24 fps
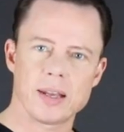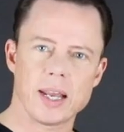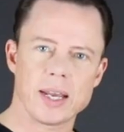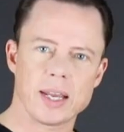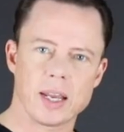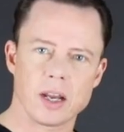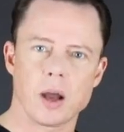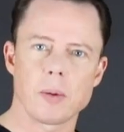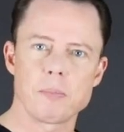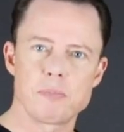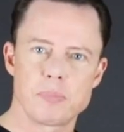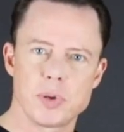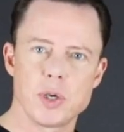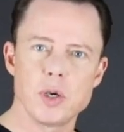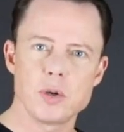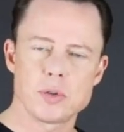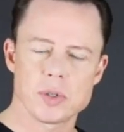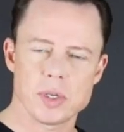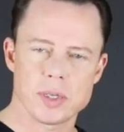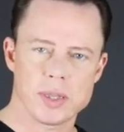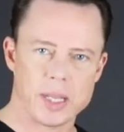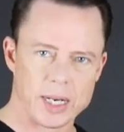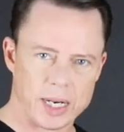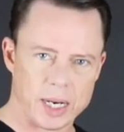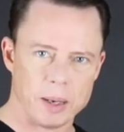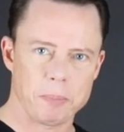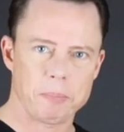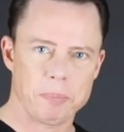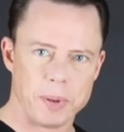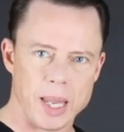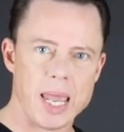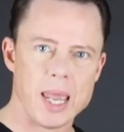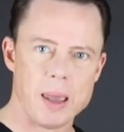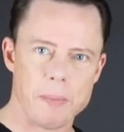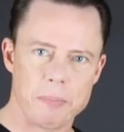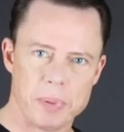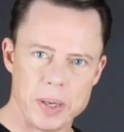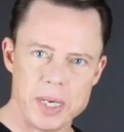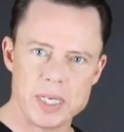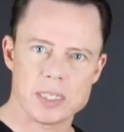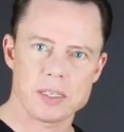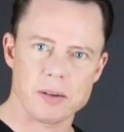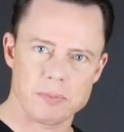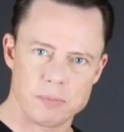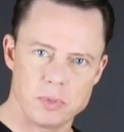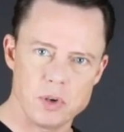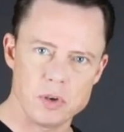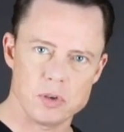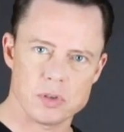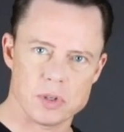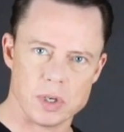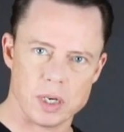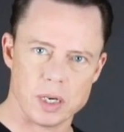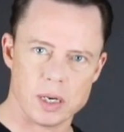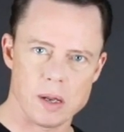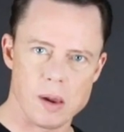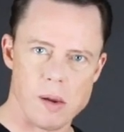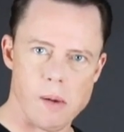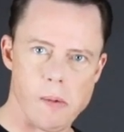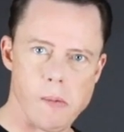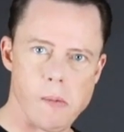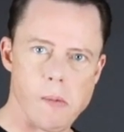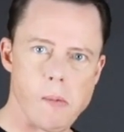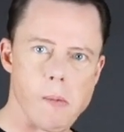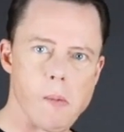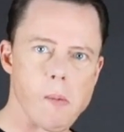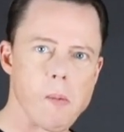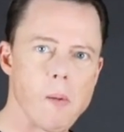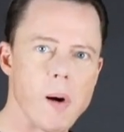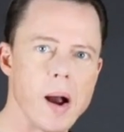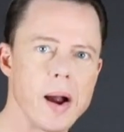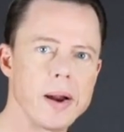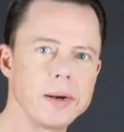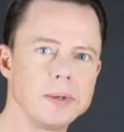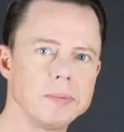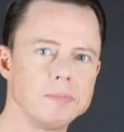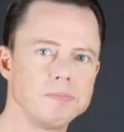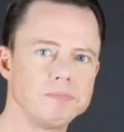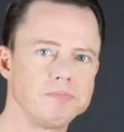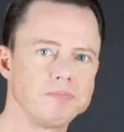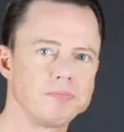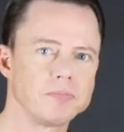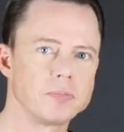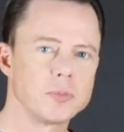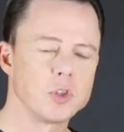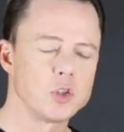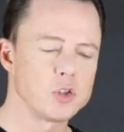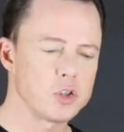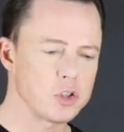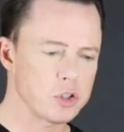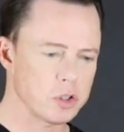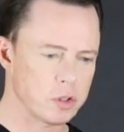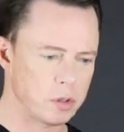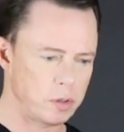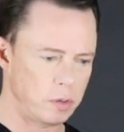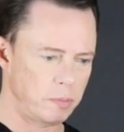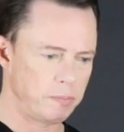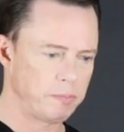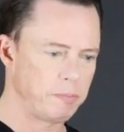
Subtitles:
like a computer that can play a piece of music, right? You'll just